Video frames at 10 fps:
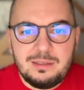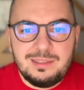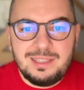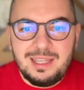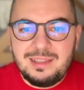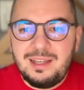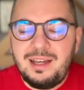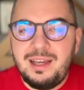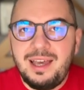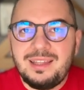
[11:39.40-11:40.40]

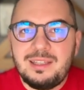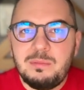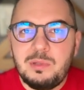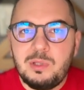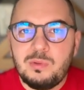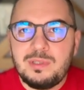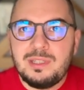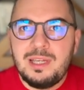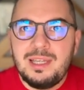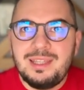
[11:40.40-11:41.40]
data
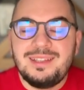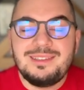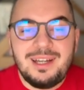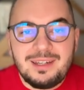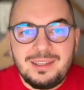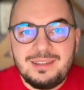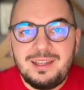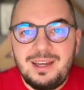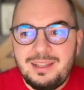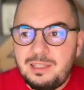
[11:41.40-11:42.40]
attributes, the
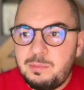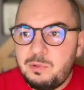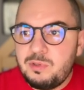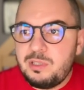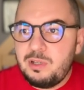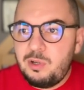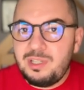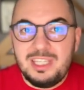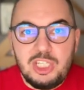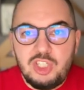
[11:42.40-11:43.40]
target attributes
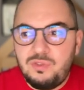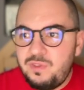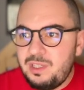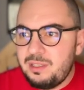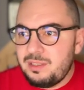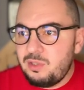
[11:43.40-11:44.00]
on each field.